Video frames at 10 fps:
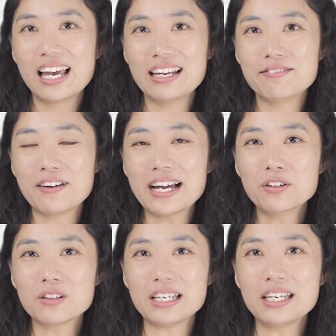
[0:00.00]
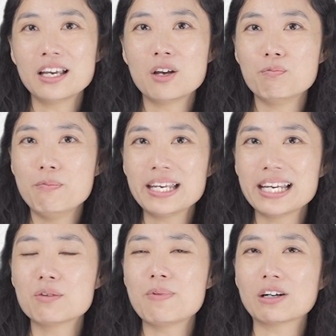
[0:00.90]
And finally, make
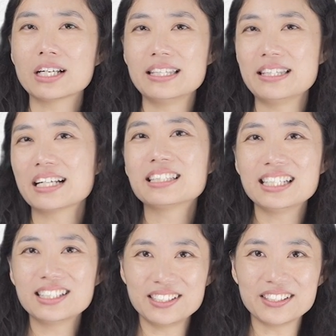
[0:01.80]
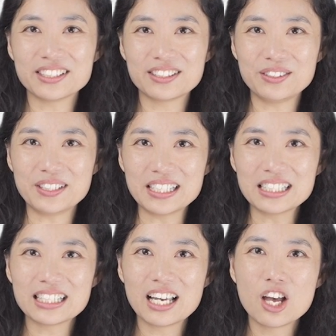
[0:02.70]
it about connecting to your students.